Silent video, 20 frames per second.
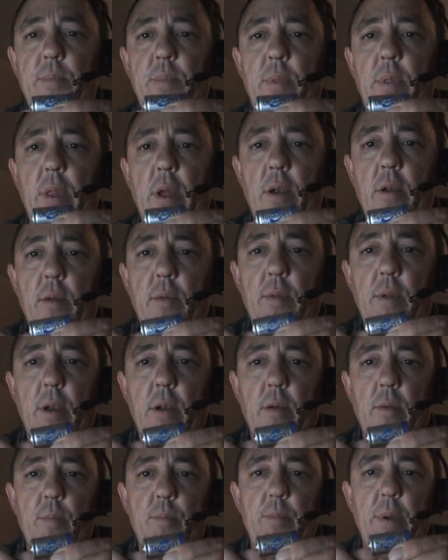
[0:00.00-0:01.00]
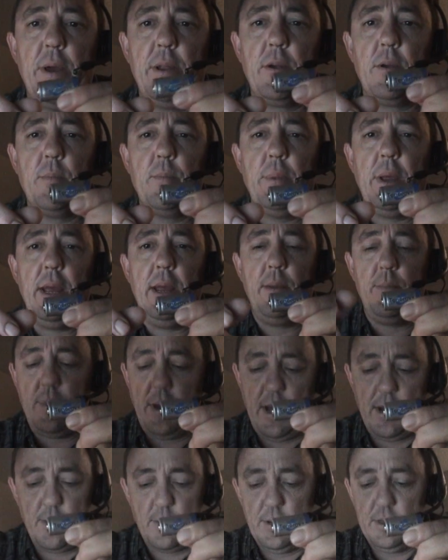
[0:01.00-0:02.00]
they're better made
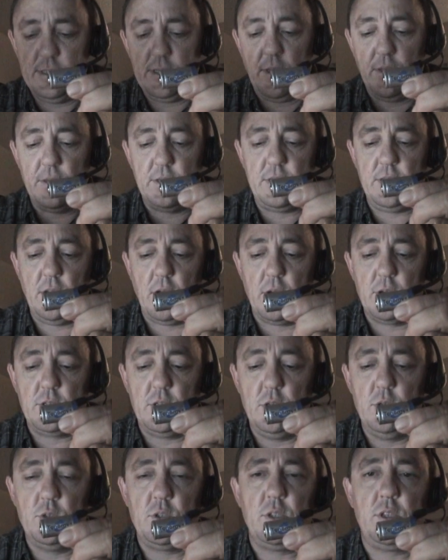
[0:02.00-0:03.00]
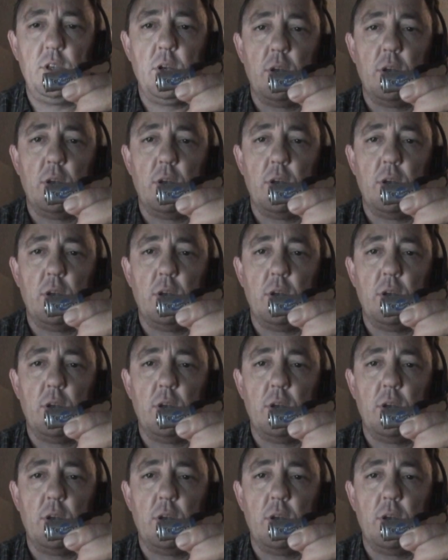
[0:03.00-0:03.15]
batteries than the CR2s.